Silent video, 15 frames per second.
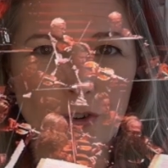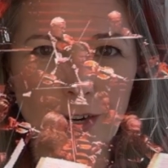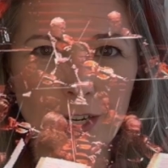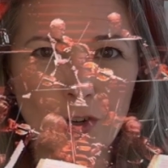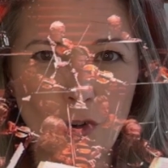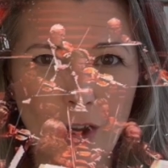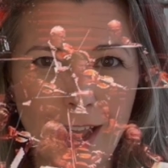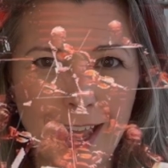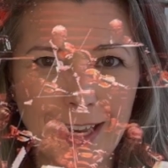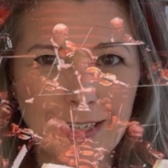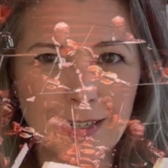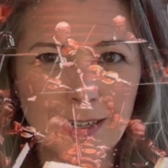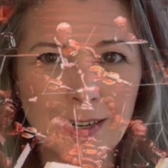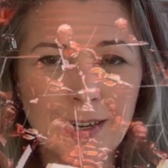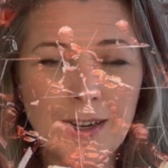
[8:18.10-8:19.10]
in your
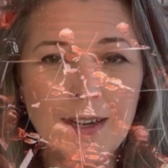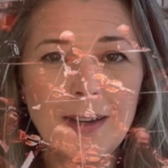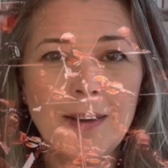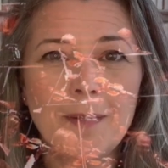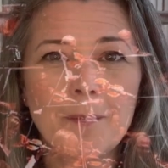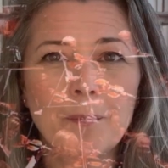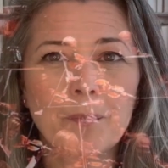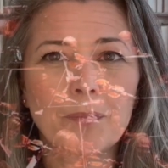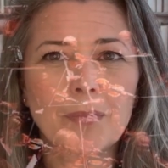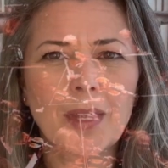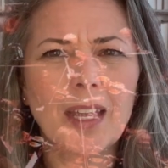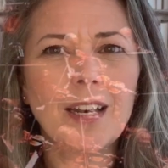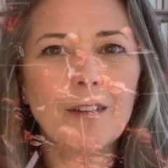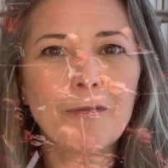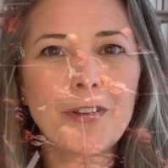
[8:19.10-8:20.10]
head.
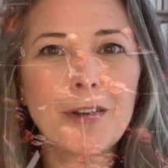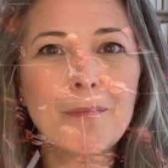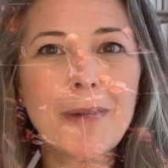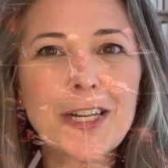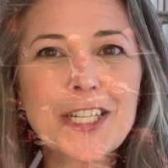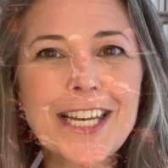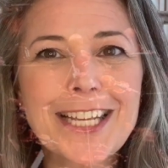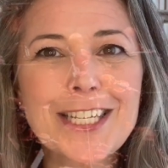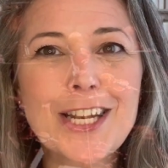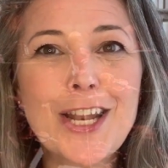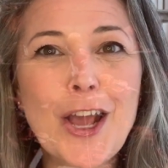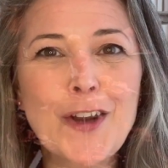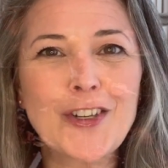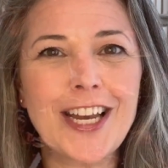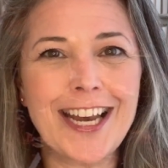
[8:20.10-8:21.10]
It'll feel much less
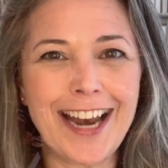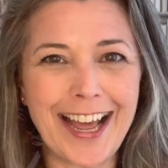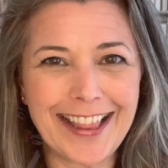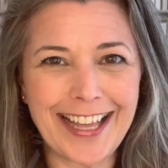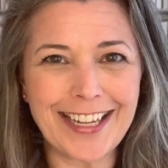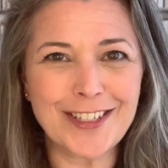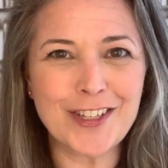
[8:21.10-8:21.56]
lonely like that